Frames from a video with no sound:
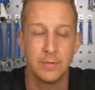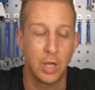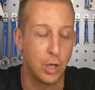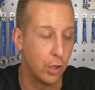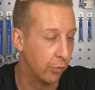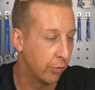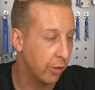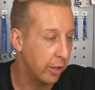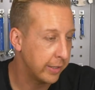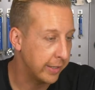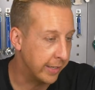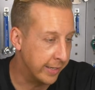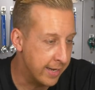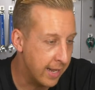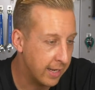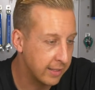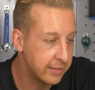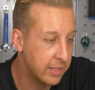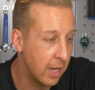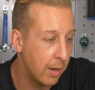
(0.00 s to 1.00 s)
Alrighty,
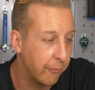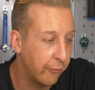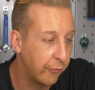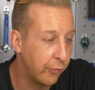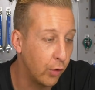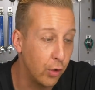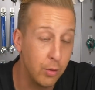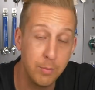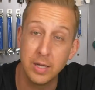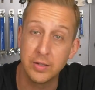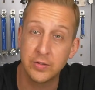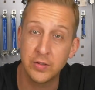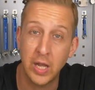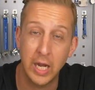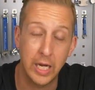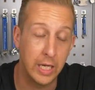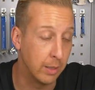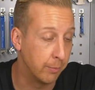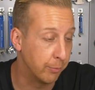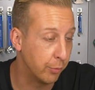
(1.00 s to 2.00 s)
next up from
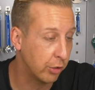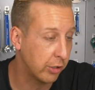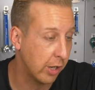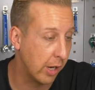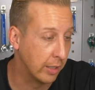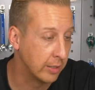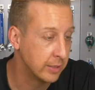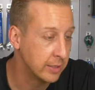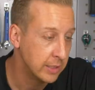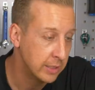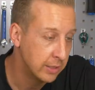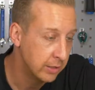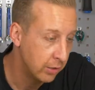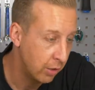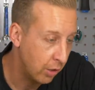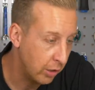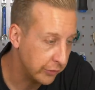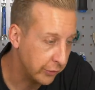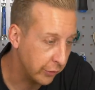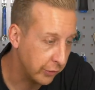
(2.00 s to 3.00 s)
Taylor Brooker.
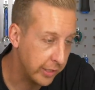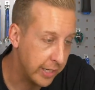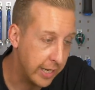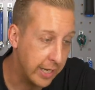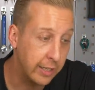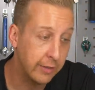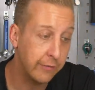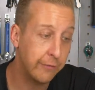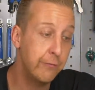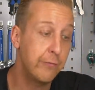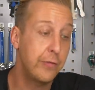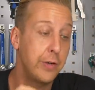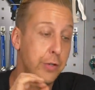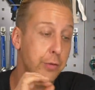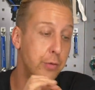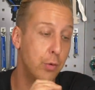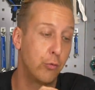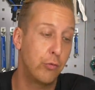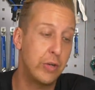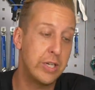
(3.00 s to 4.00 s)
Hi Doddy, in a
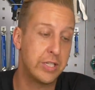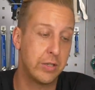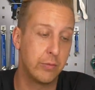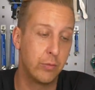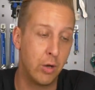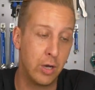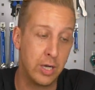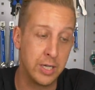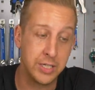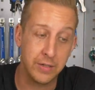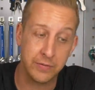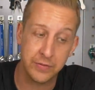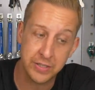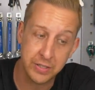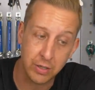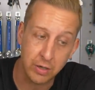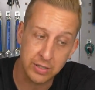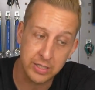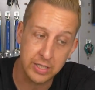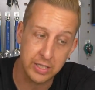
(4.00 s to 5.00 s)
few recent rides I've
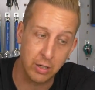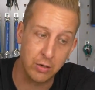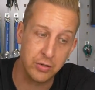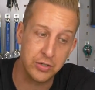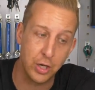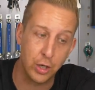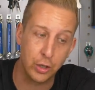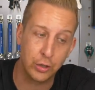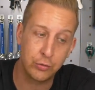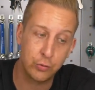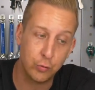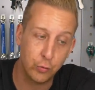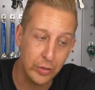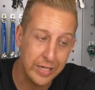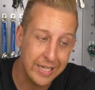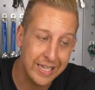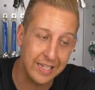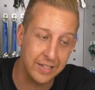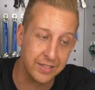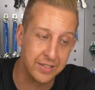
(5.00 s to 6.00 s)
started to notice a
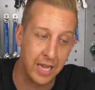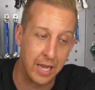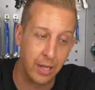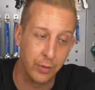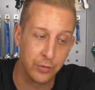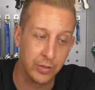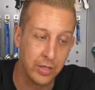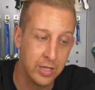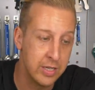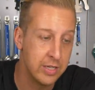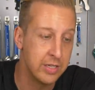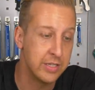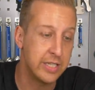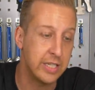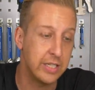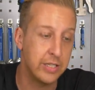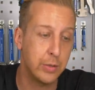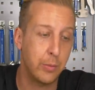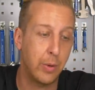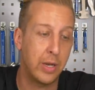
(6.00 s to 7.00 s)
creaking sound
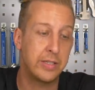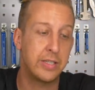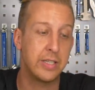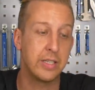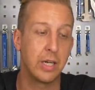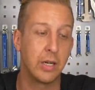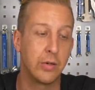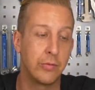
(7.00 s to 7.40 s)
situated